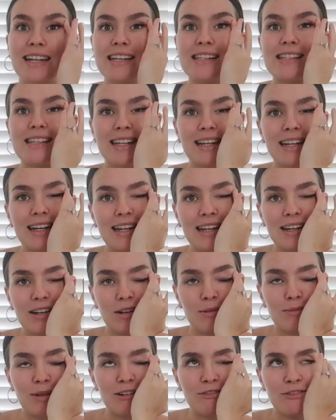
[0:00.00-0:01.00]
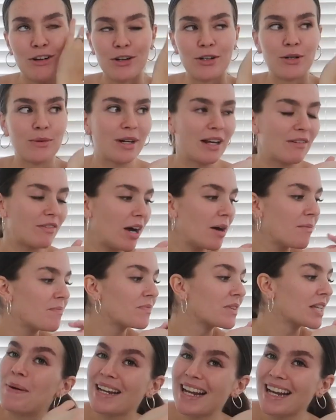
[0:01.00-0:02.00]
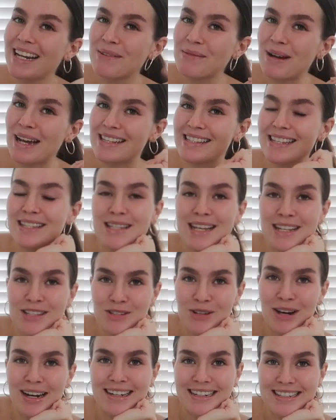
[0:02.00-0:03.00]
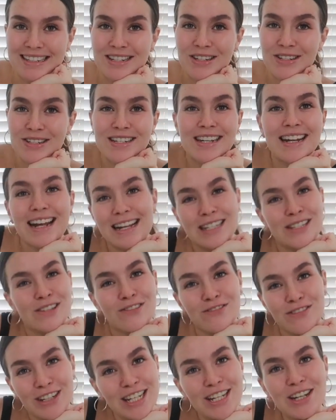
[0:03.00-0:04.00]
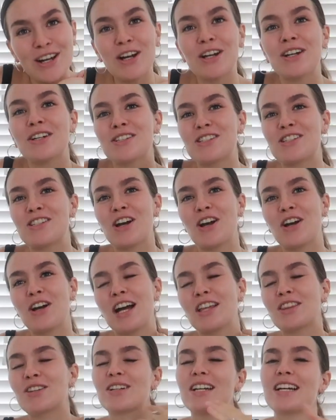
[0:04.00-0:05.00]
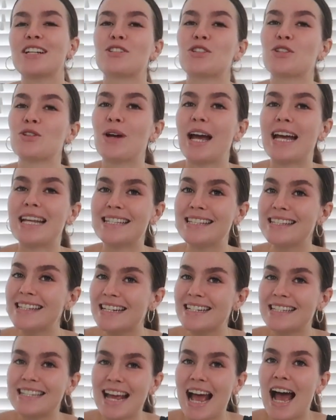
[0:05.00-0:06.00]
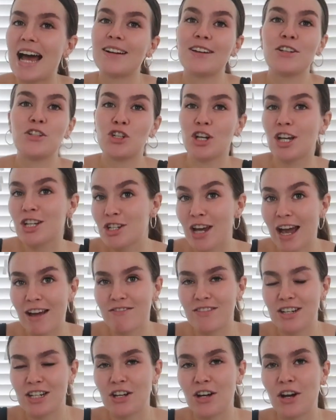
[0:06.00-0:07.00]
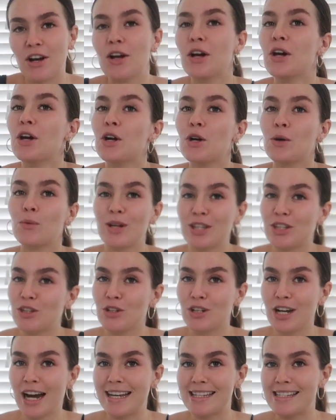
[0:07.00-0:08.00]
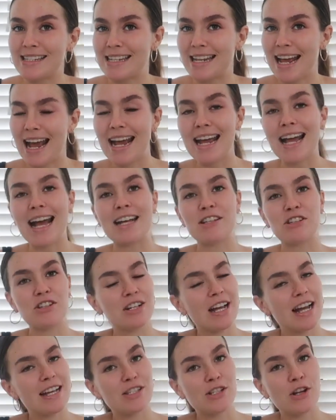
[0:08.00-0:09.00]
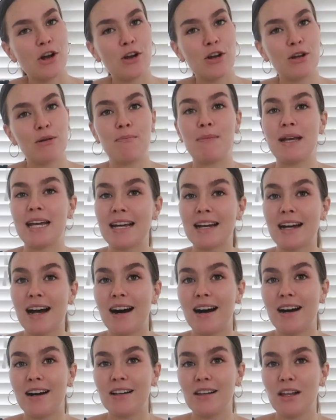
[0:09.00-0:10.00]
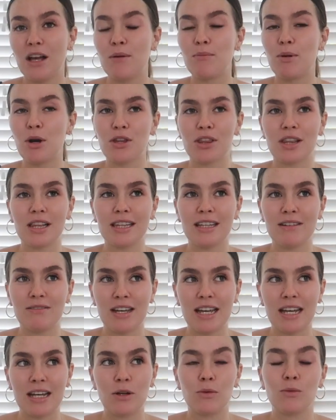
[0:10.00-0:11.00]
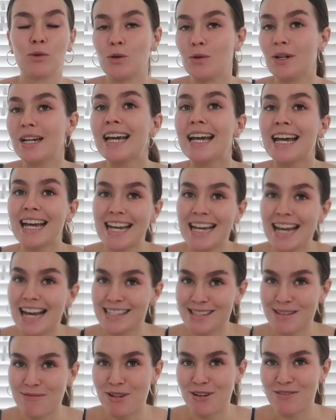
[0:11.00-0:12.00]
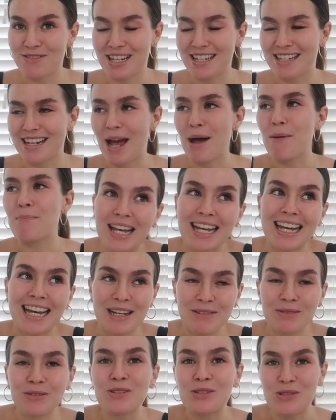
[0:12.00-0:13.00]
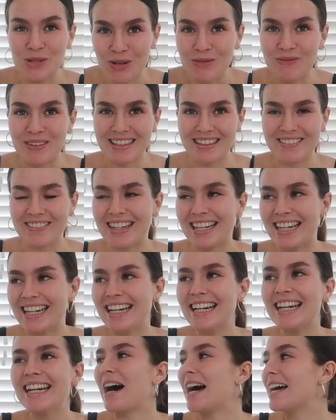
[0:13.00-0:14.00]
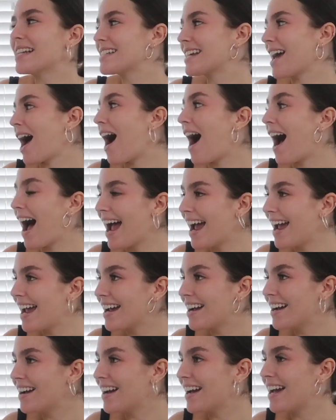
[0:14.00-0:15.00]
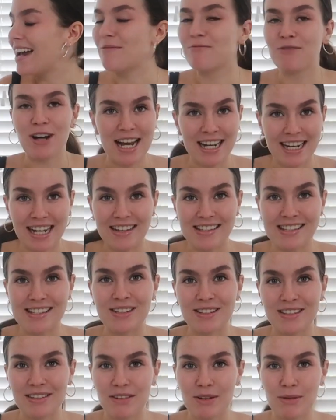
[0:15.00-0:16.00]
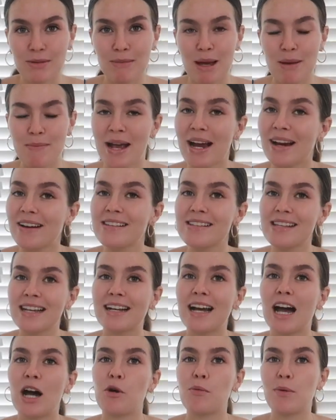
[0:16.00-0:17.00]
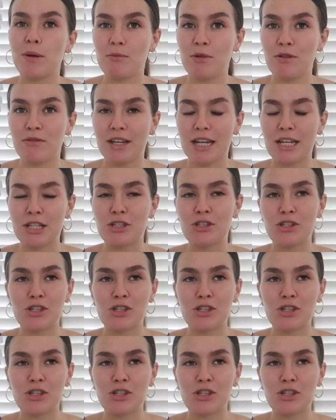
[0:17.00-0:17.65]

sitting here on my phone or whatever. But anyways, let's get straight into today's video. So I thought I'd do a sit down chit chat video with you guys today. As you guys know, me and Carl are both living, well, he hasn't moved in yet. He will soon be living here, but I am right now still living with my parents and Carl will be moving in